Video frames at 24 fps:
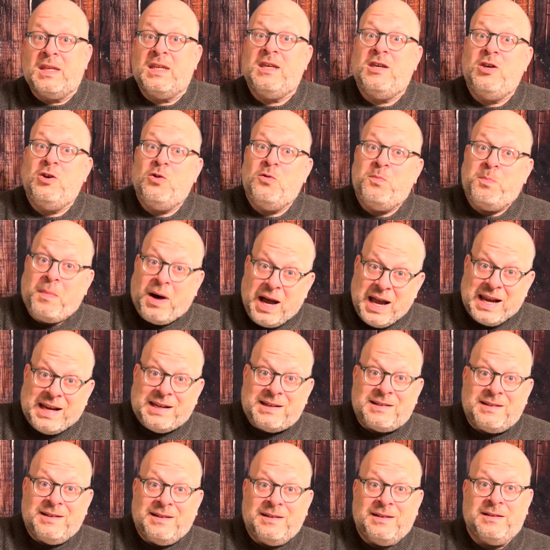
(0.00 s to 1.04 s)
You
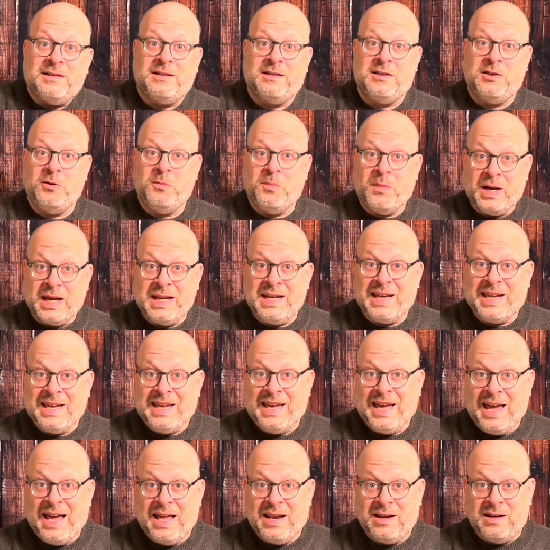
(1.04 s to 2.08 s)
might. You might
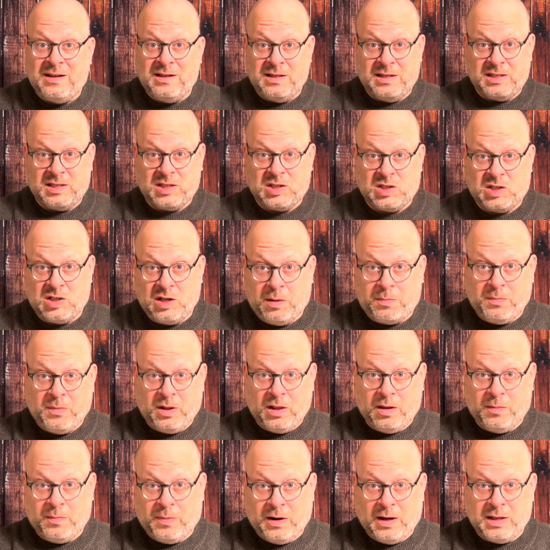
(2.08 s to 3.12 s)
again
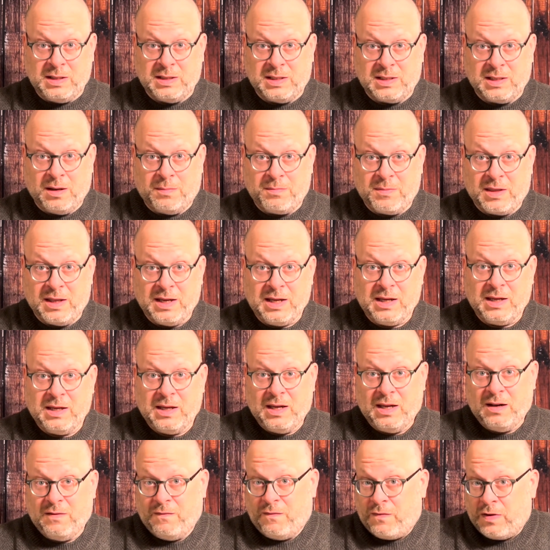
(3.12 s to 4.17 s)
stumble upon something
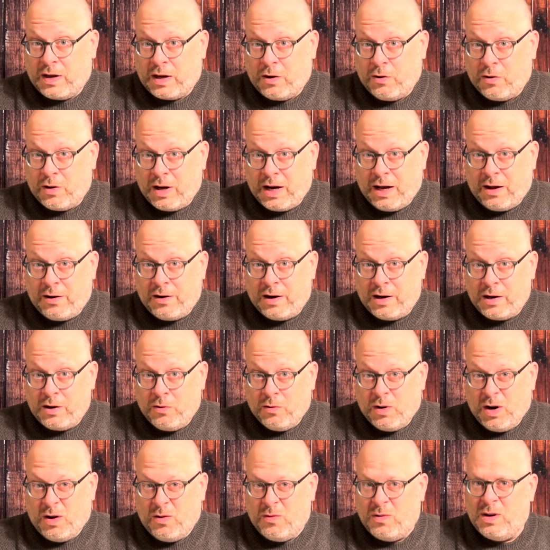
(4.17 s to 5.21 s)
and figure it out on
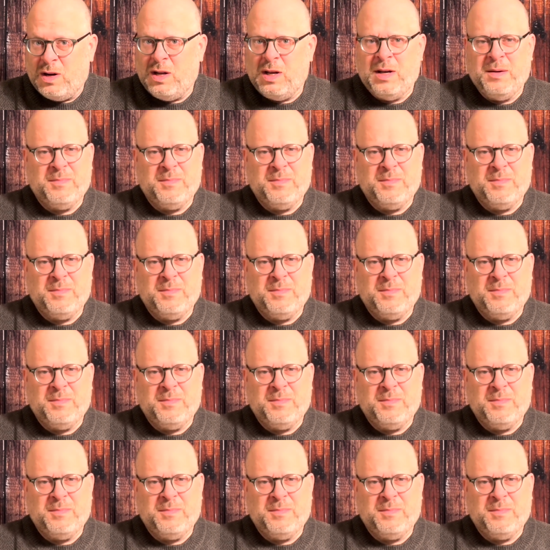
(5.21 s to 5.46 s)
your own.